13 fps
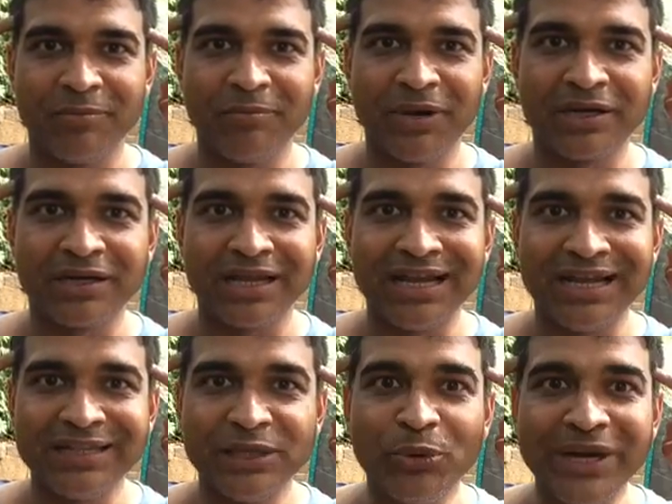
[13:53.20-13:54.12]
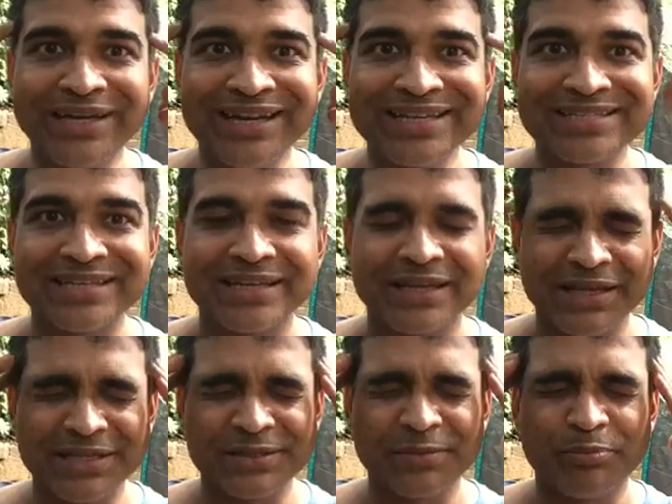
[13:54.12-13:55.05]
but the witness
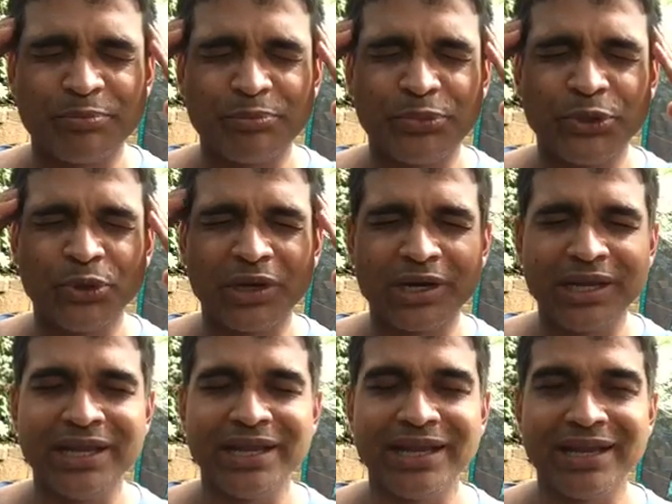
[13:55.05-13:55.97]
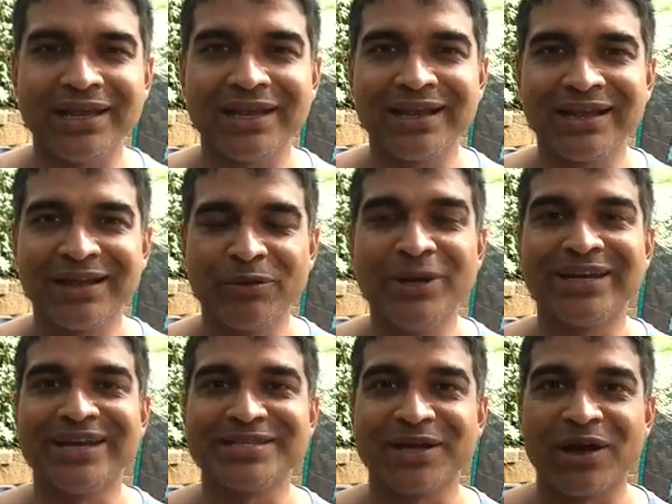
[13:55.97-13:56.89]
is purely
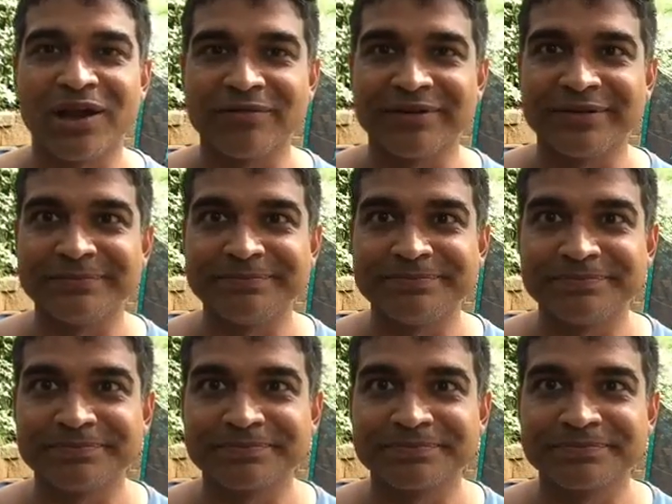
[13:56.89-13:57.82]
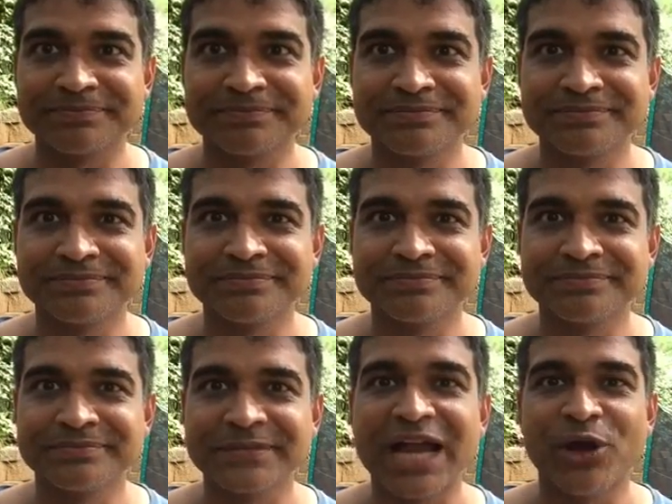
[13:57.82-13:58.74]
witnessing all of it.
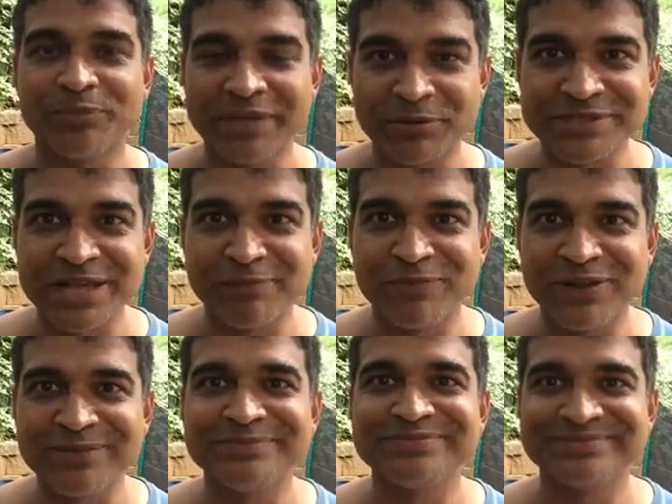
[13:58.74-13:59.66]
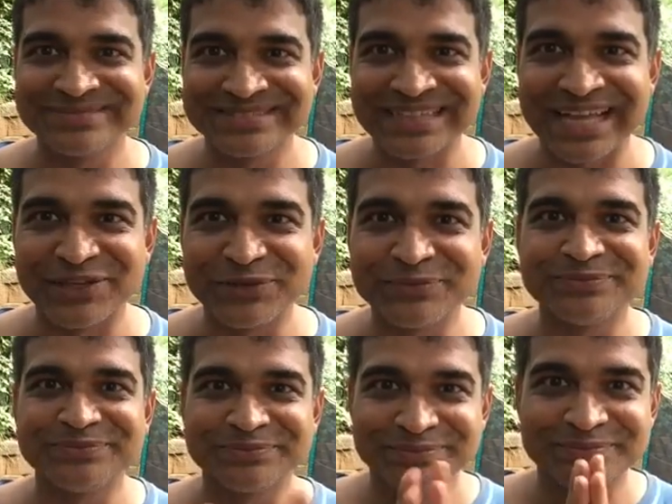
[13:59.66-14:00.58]
I hope that was helpful. Thank you.
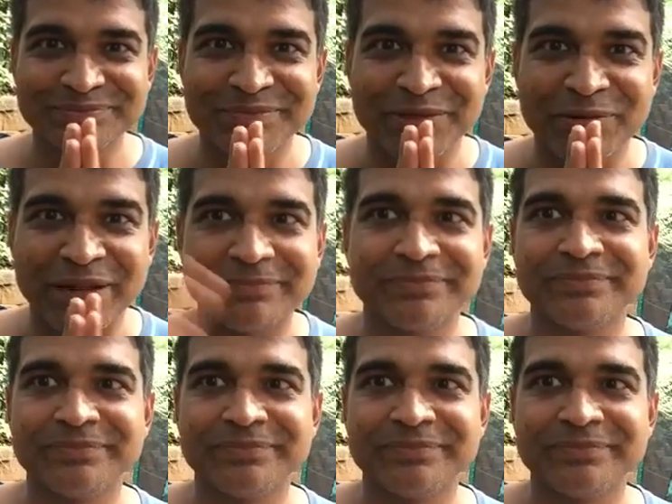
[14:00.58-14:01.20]
Be well.